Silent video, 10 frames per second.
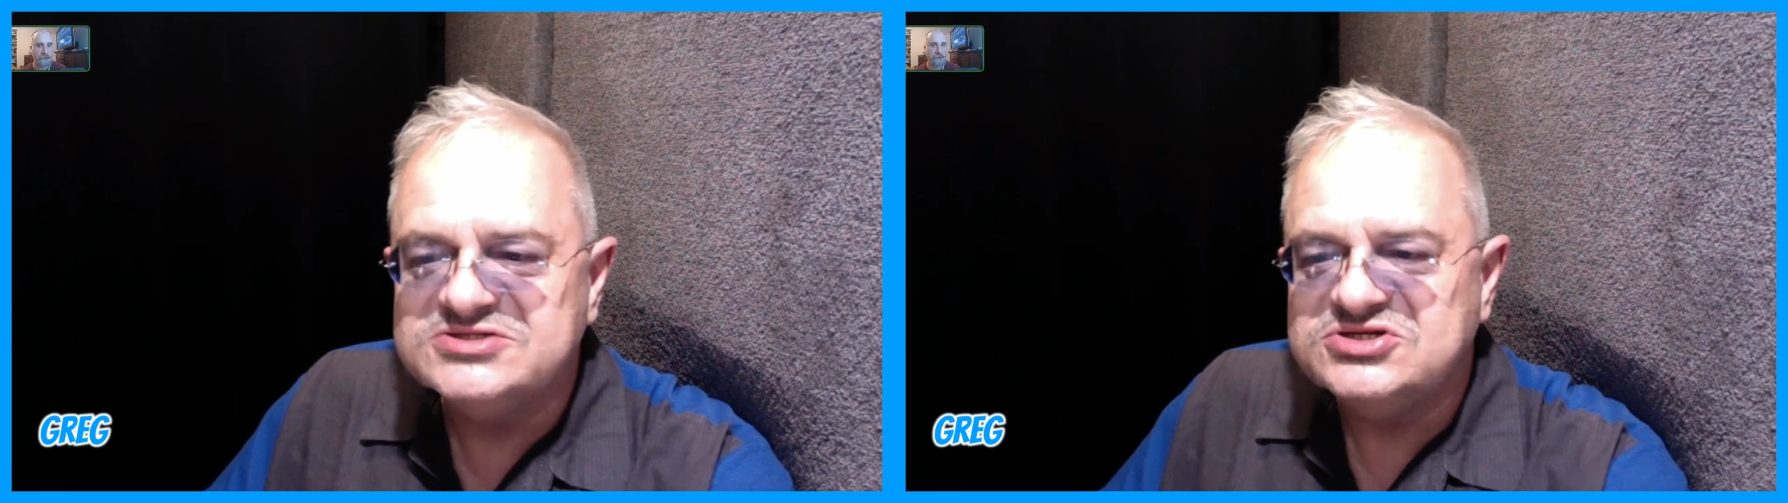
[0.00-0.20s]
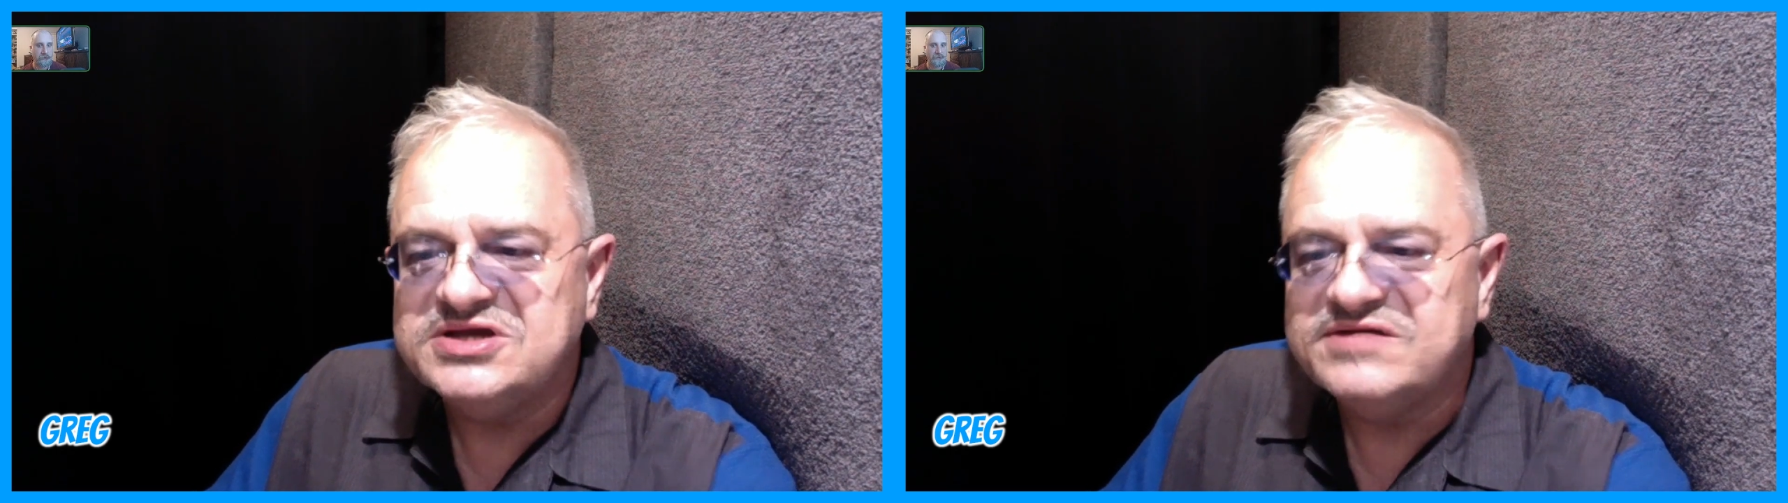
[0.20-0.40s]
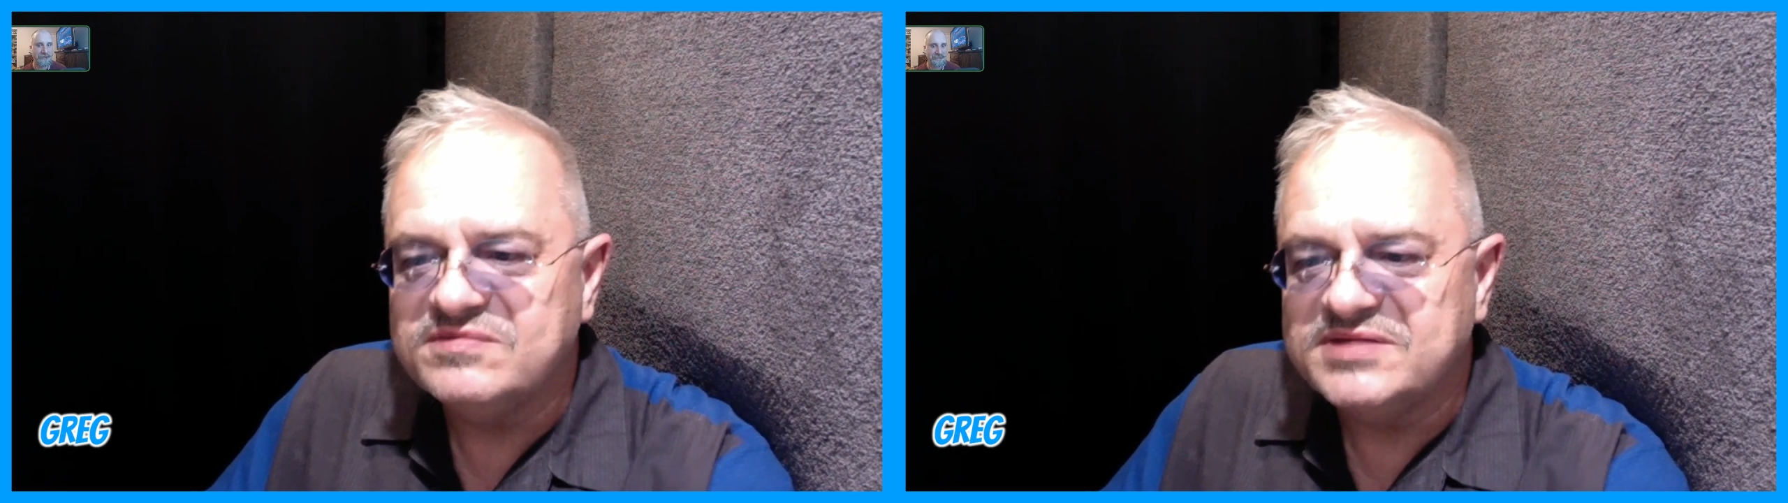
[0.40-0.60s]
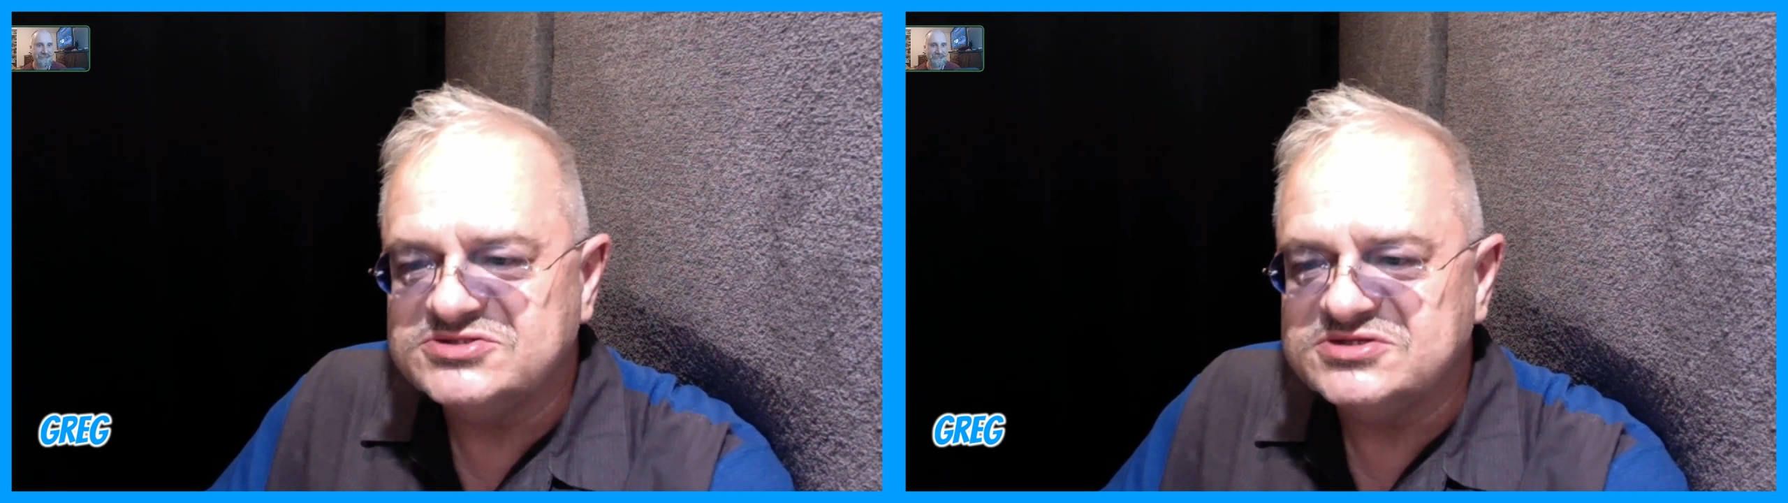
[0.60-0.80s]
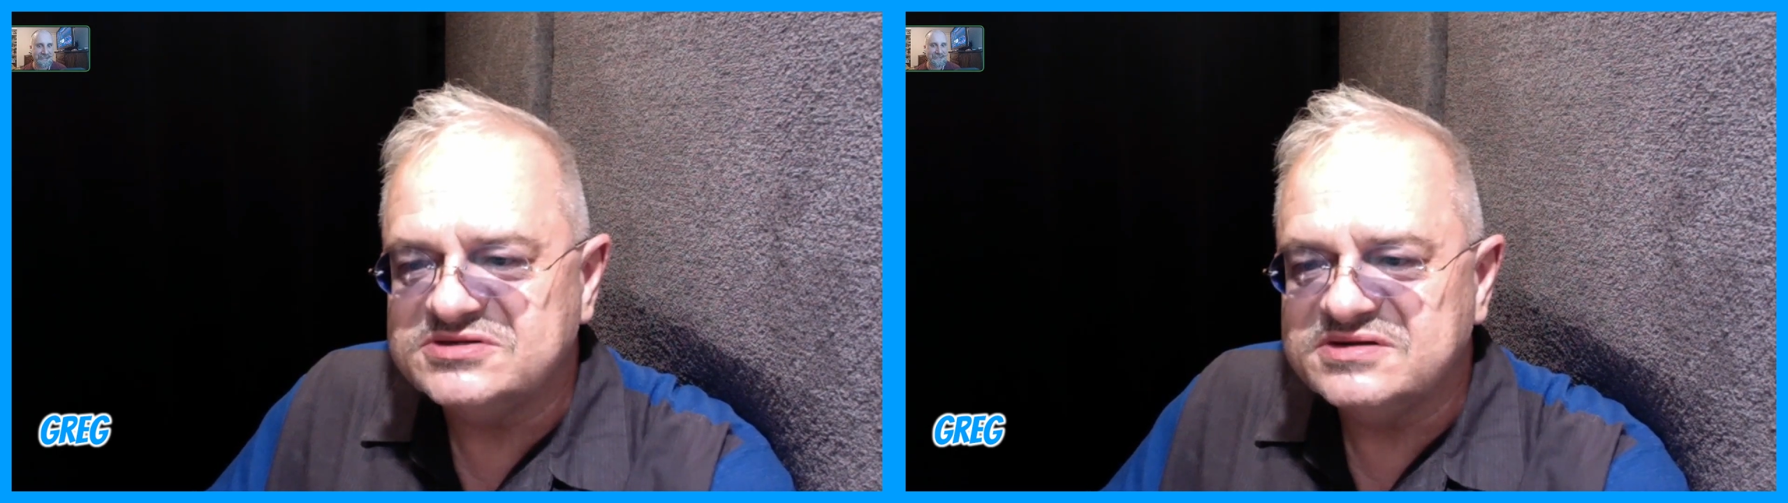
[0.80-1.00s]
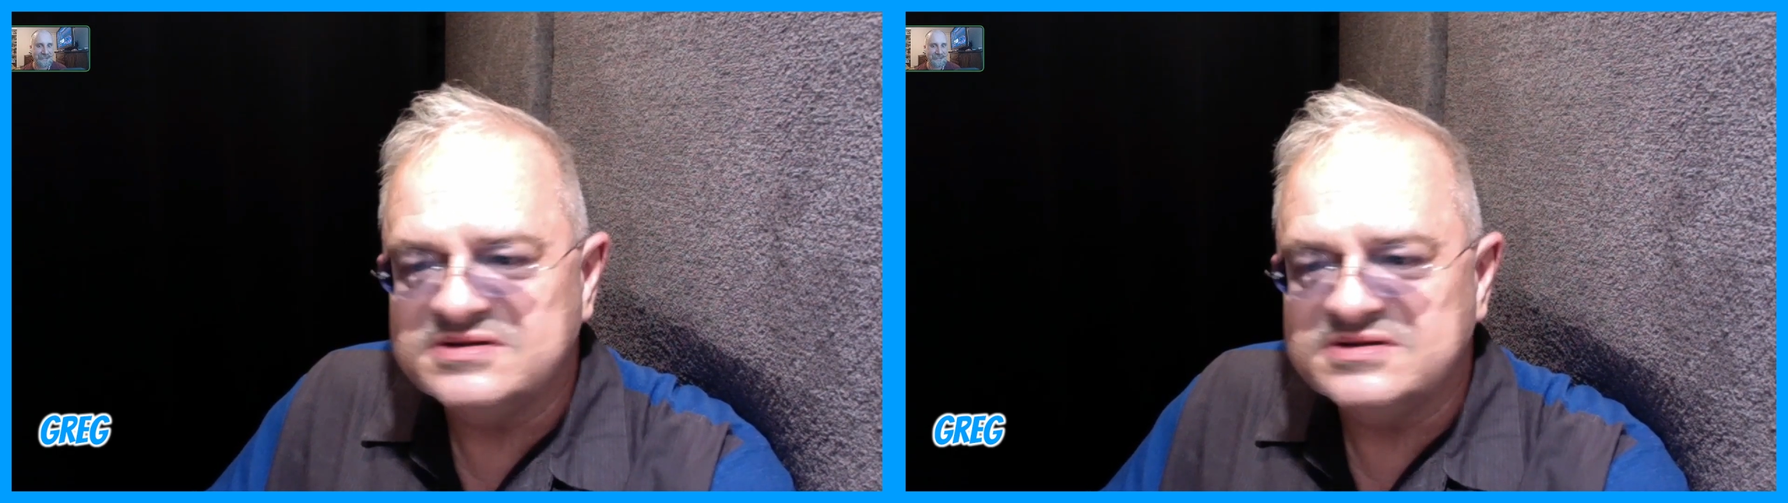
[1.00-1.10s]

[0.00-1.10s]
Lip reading: Not once is she ever